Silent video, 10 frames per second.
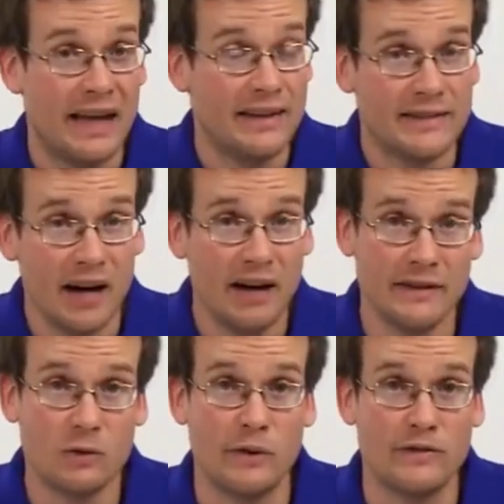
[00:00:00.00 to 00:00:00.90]
And its
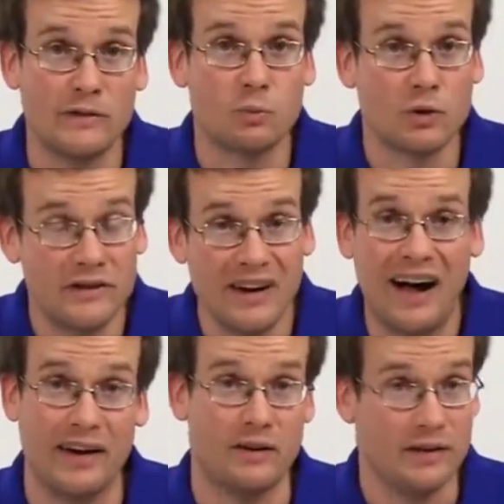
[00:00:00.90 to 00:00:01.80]
consequences were
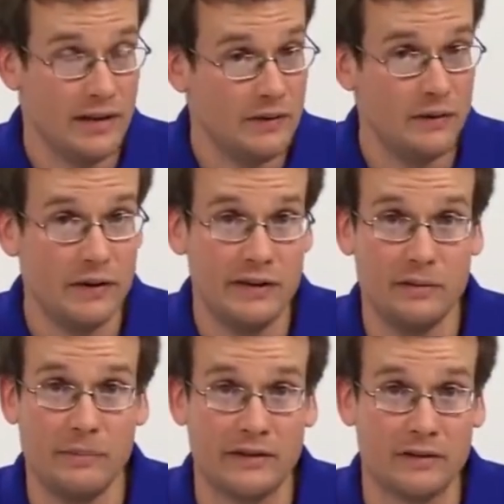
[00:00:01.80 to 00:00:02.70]
dire, even if it
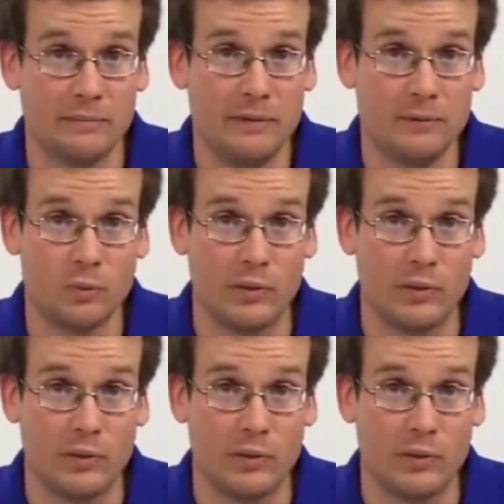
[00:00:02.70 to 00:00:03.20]
did make some people